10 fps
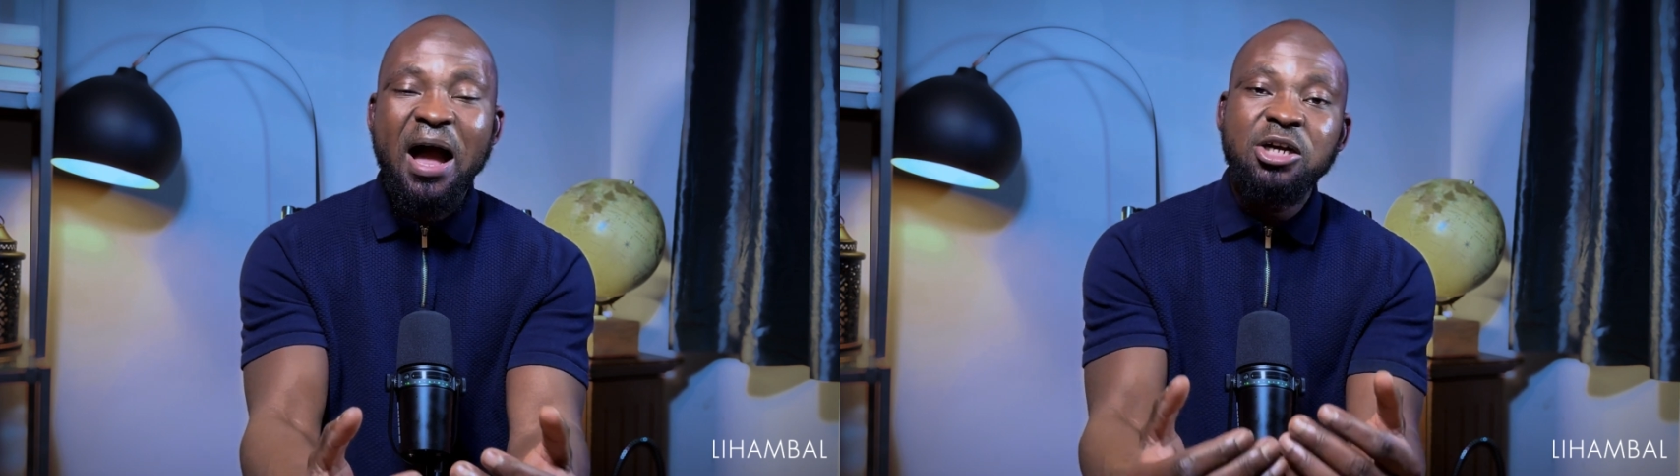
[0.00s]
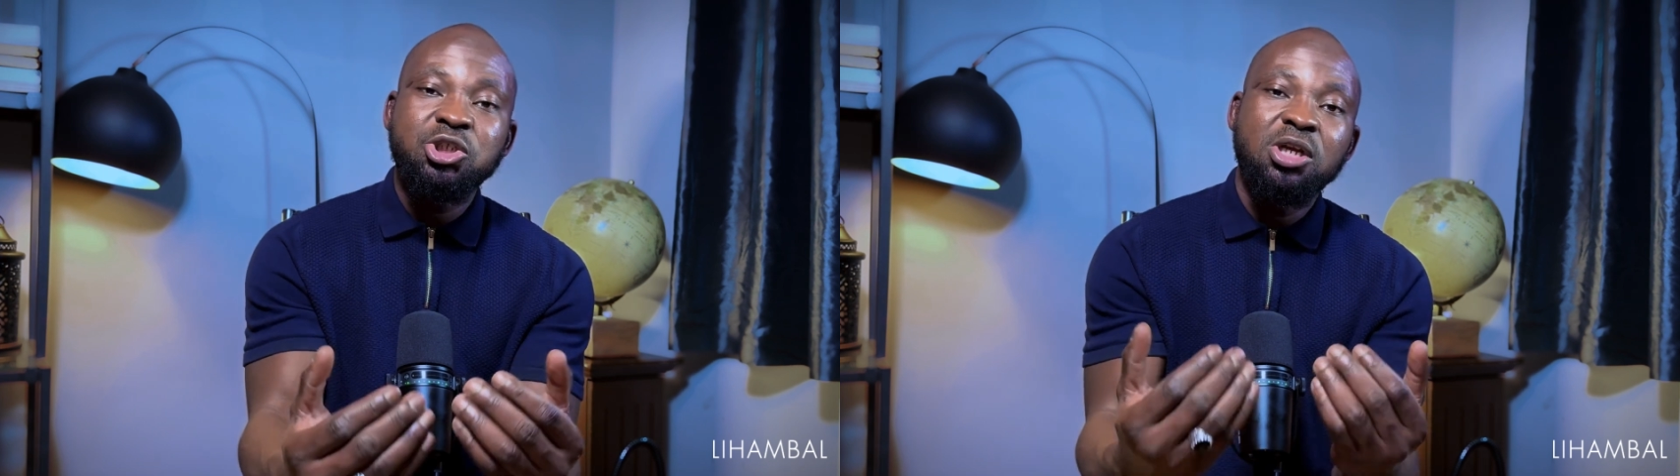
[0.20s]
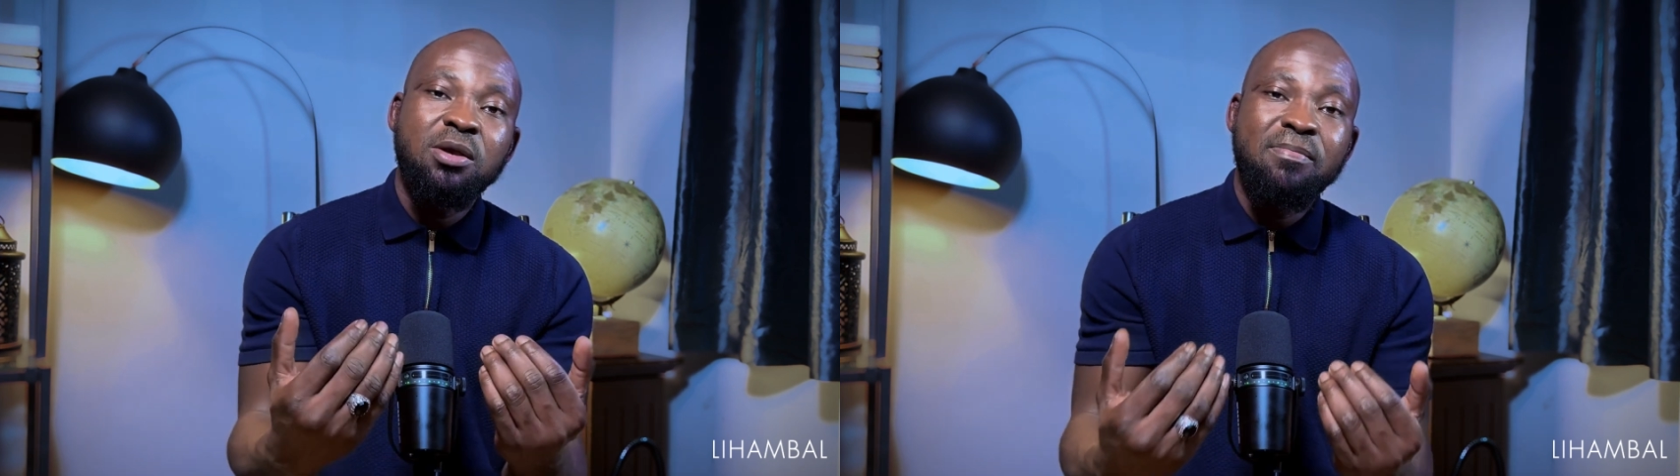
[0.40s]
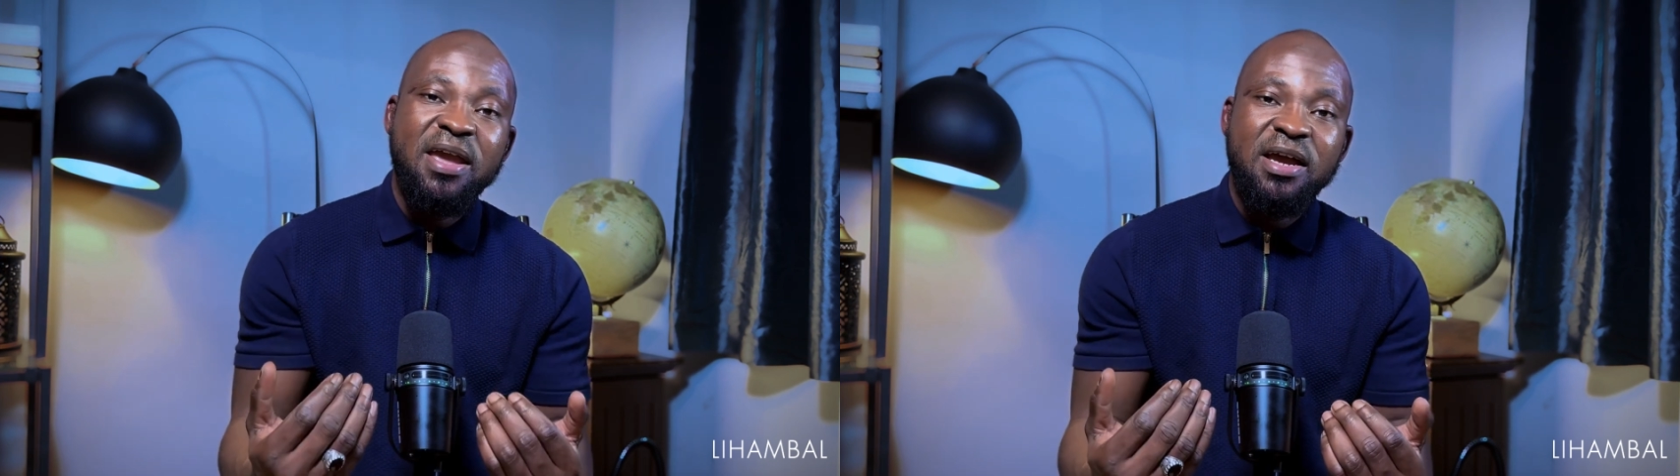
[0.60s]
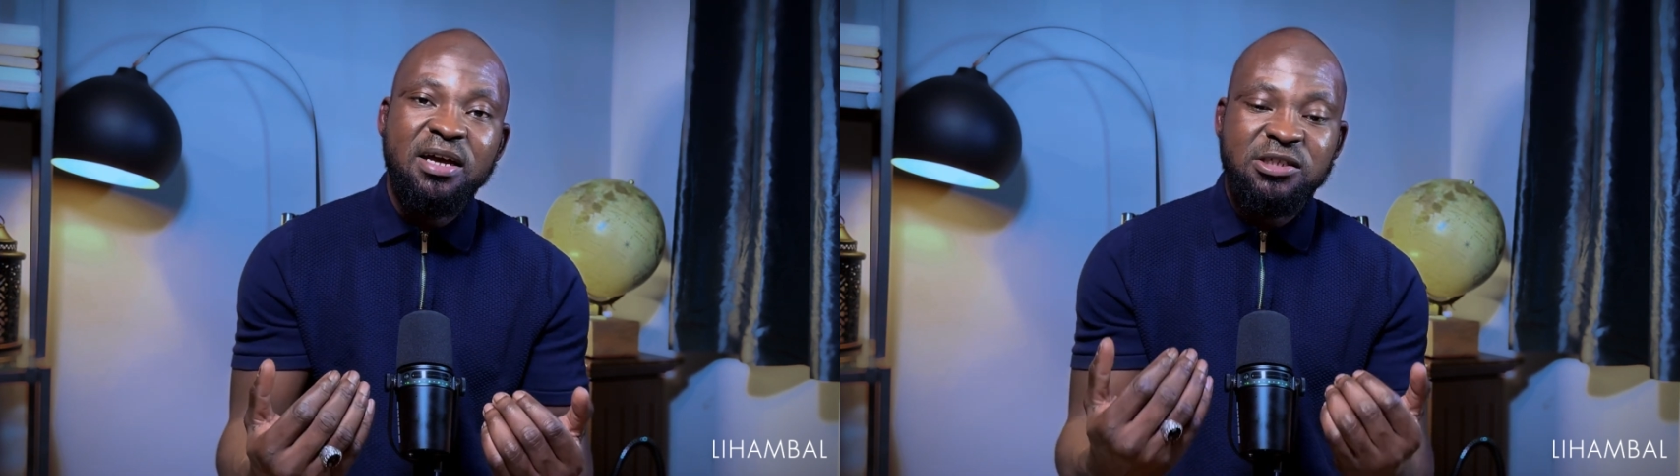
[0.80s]
actually
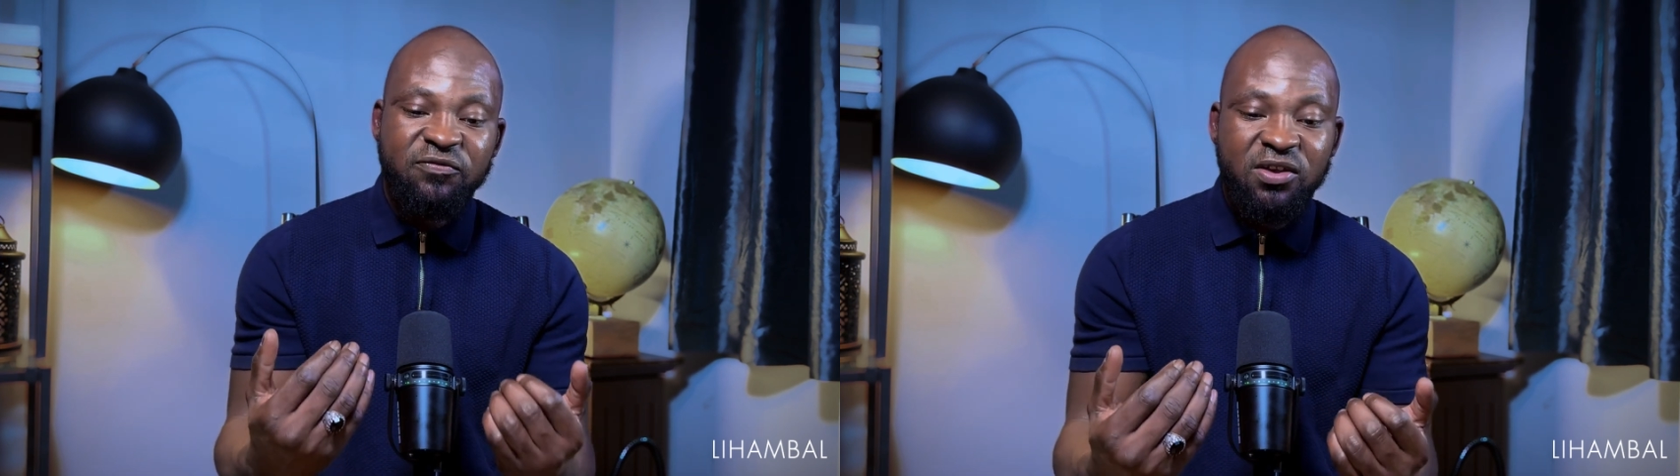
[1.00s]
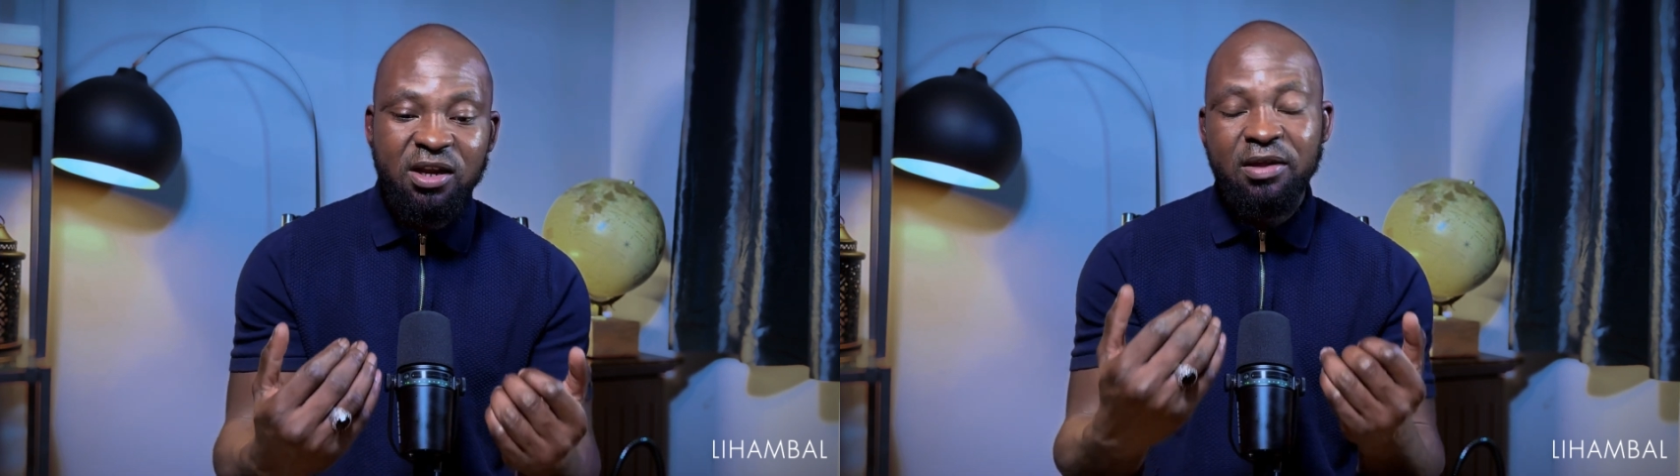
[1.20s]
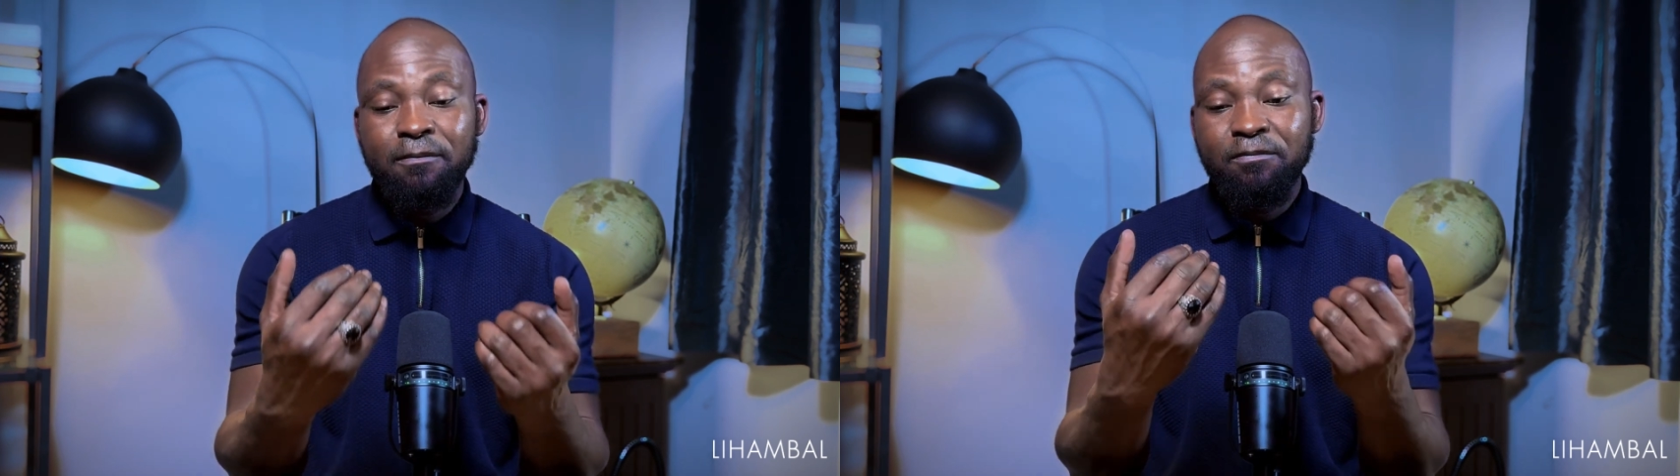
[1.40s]
make us feel